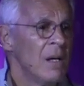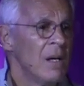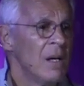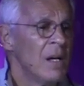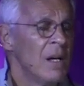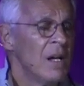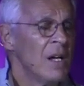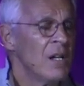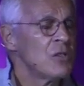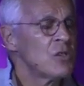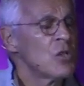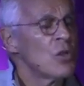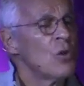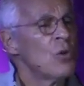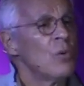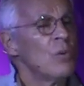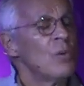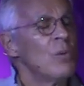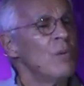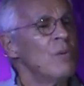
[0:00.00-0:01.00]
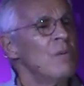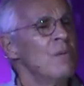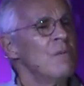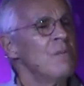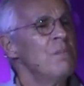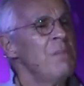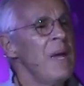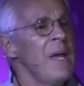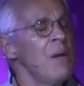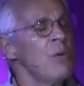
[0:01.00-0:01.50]
And so
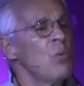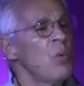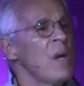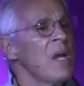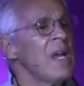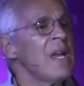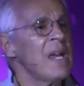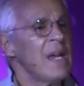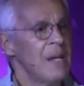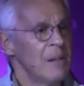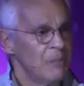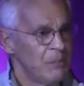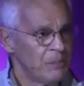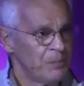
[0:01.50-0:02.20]
may we.